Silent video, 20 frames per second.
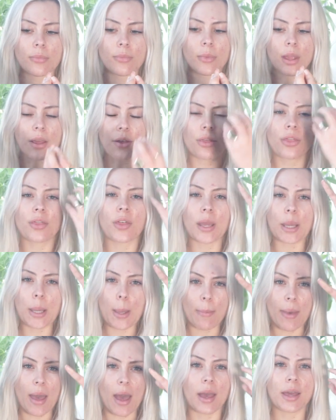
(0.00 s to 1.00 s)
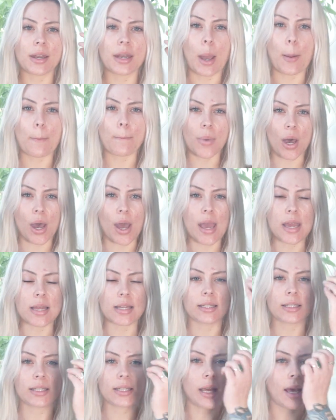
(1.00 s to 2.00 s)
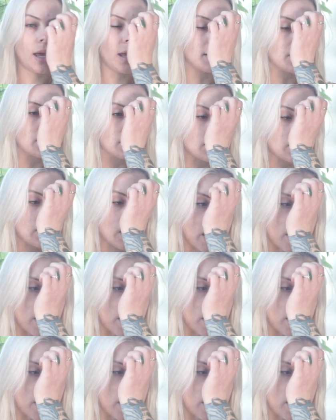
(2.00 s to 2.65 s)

think about in our mind, and